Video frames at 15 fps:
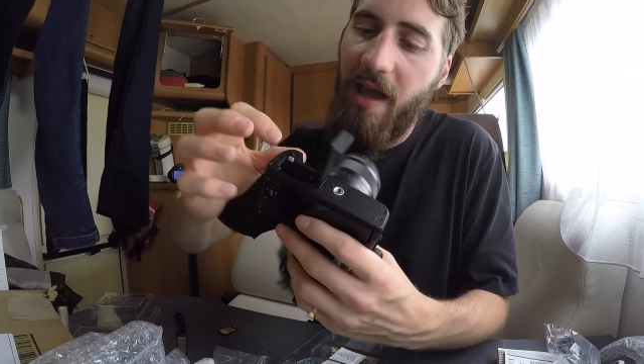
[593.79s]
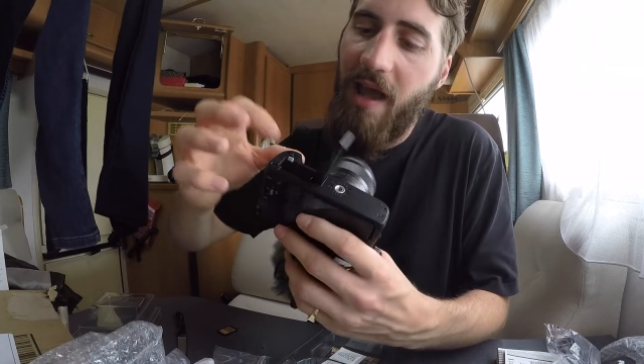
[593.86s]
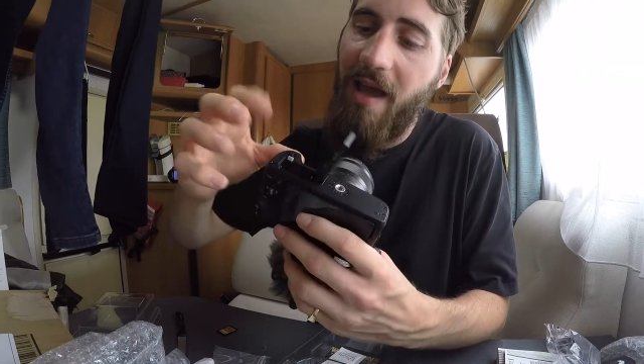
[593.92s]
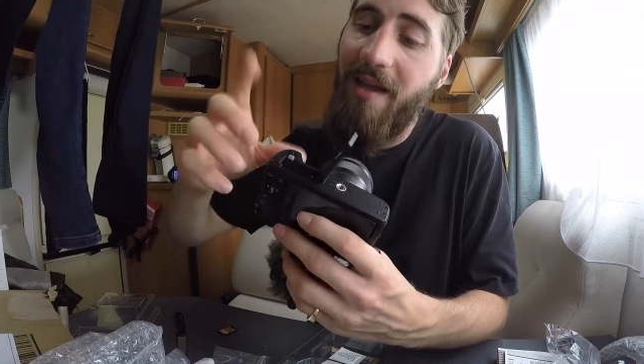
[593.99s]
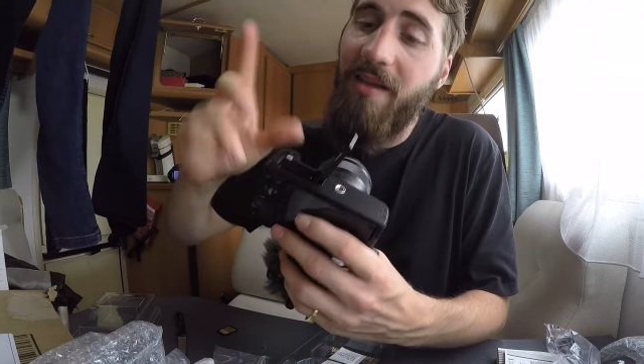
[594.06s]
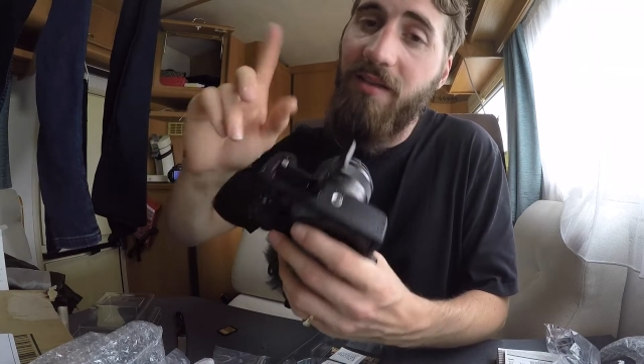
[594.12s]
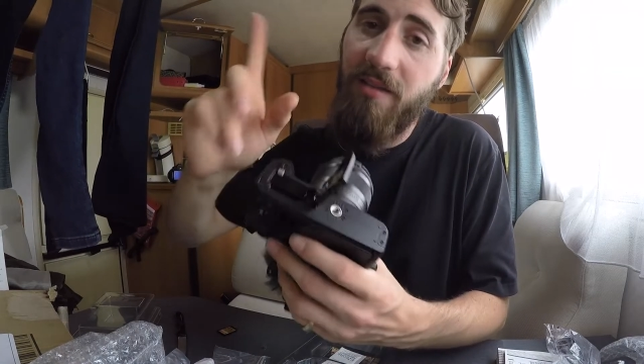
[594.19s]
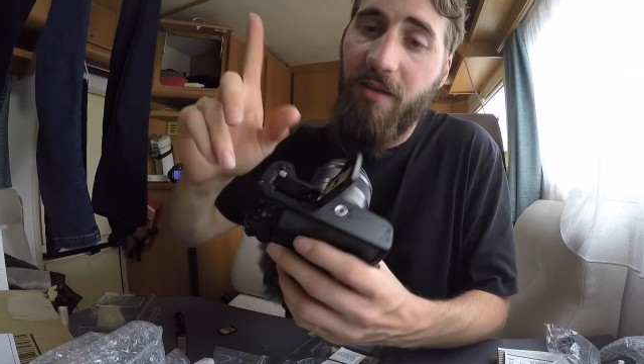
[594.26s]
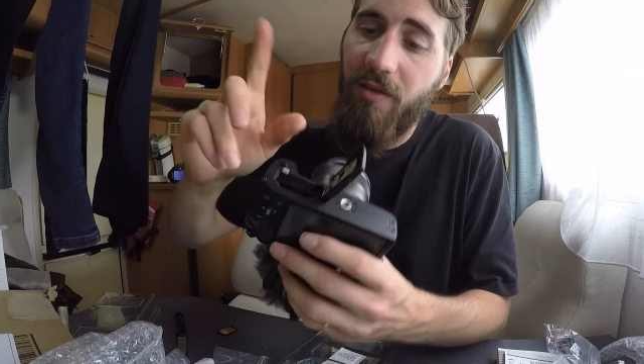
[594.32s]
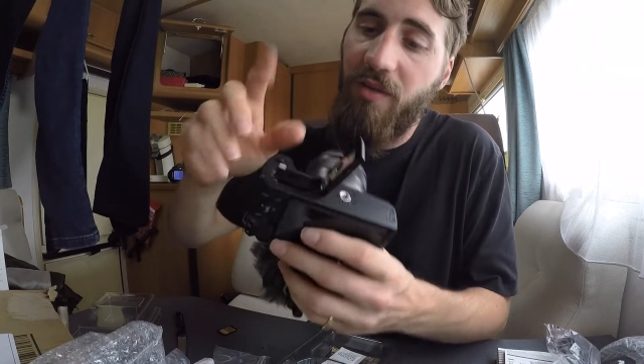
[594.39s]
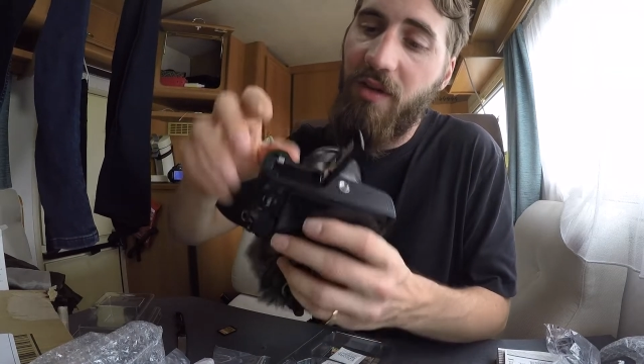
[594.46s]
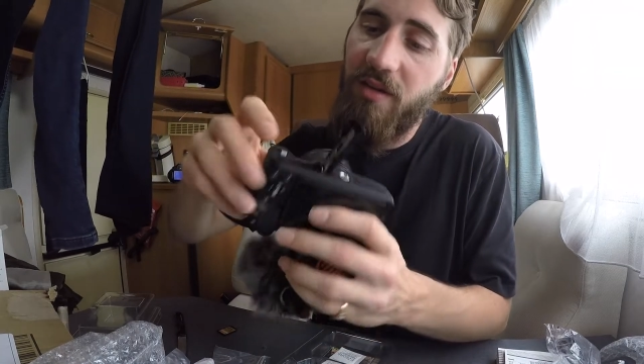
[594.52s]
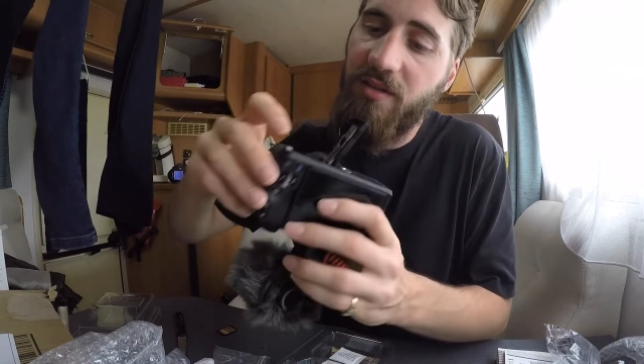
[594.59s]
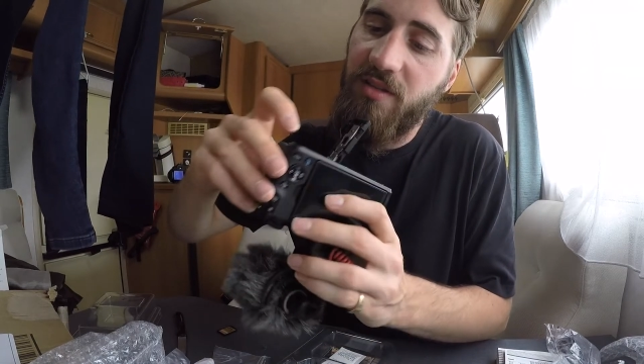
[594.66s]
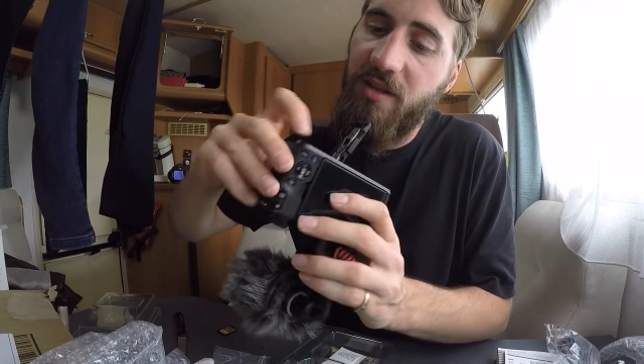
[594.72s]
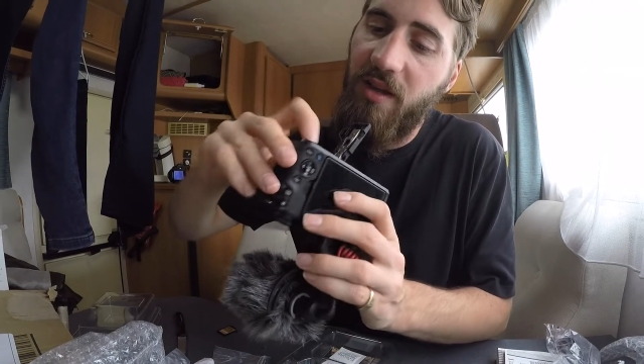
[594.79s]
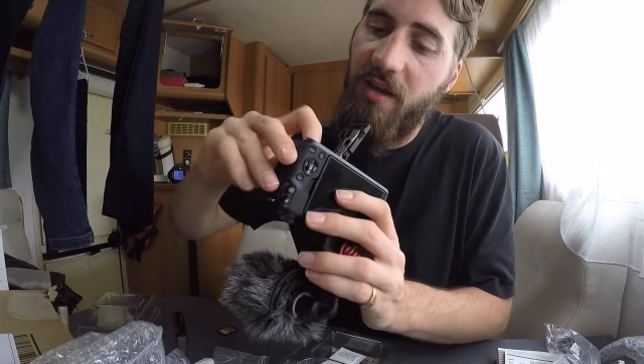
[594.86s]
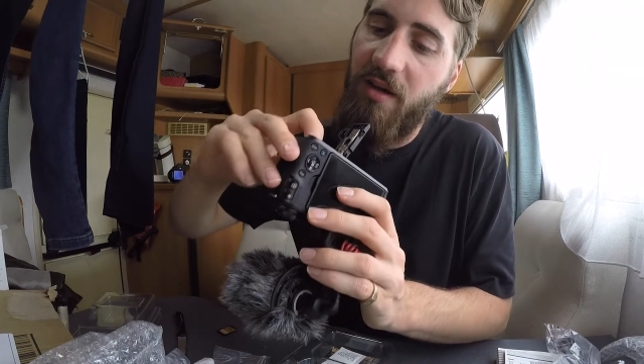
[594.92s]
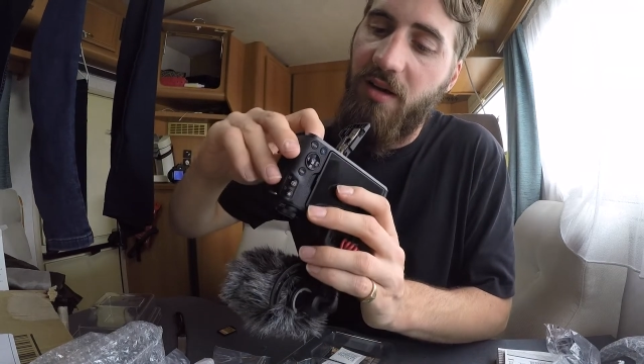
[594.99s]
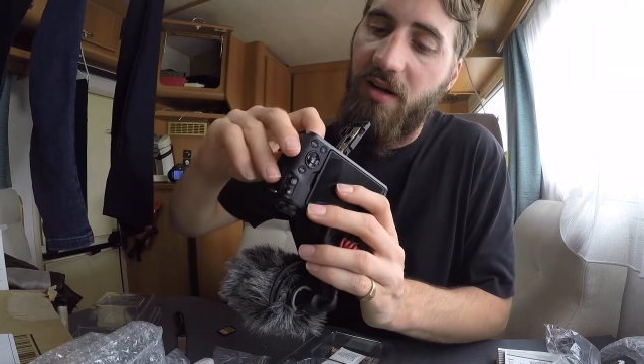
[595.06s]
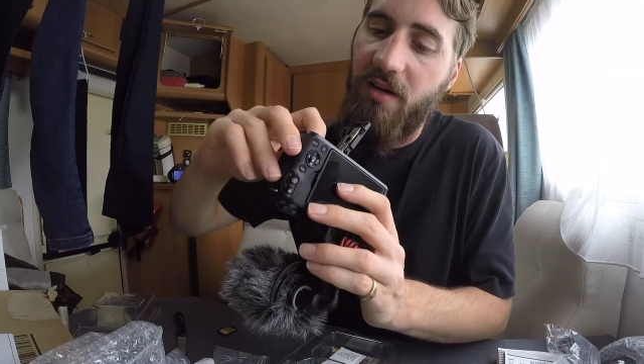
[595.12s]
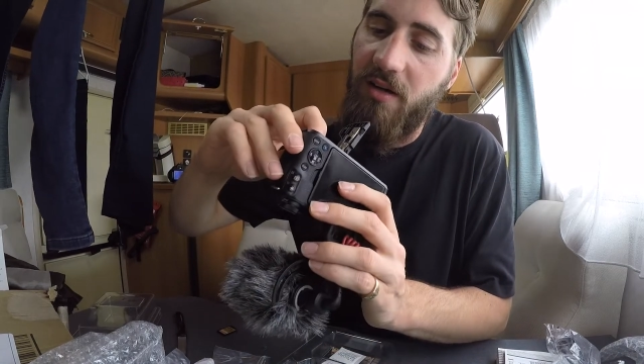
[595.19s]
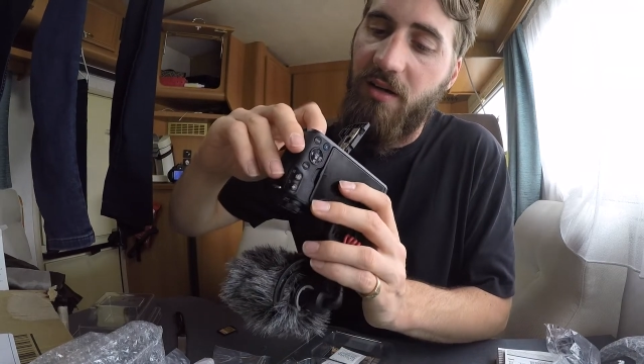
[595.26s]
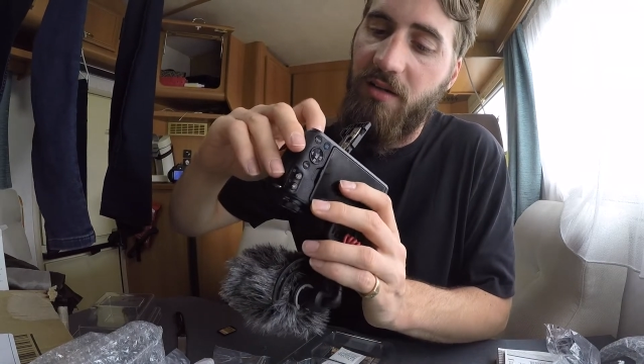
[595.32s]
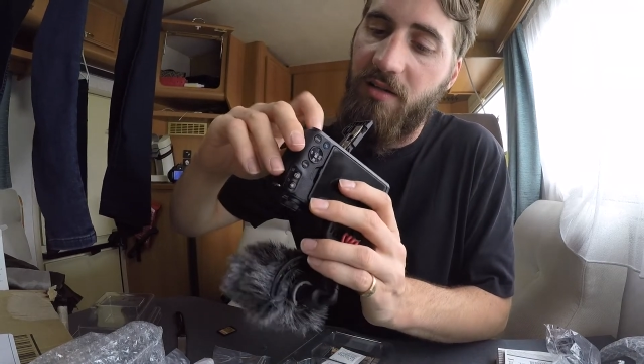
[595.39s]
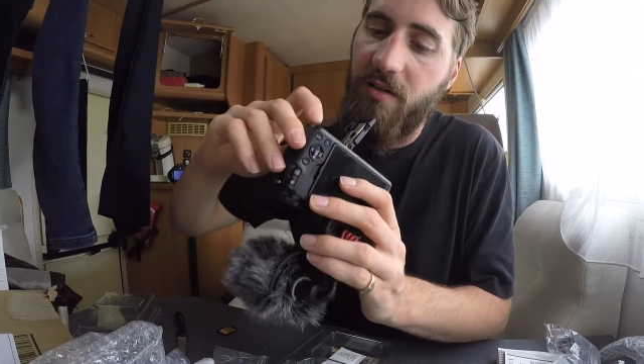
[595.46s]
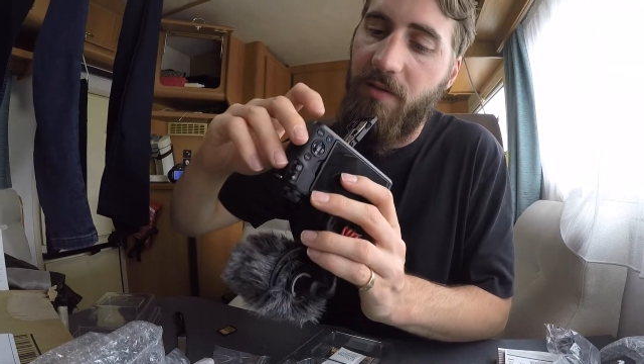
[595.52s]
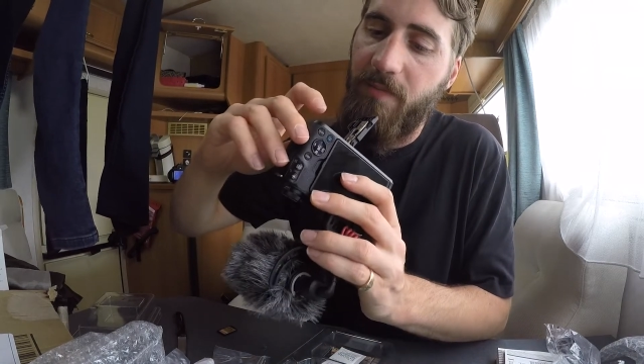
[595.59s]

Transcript: and the SD card.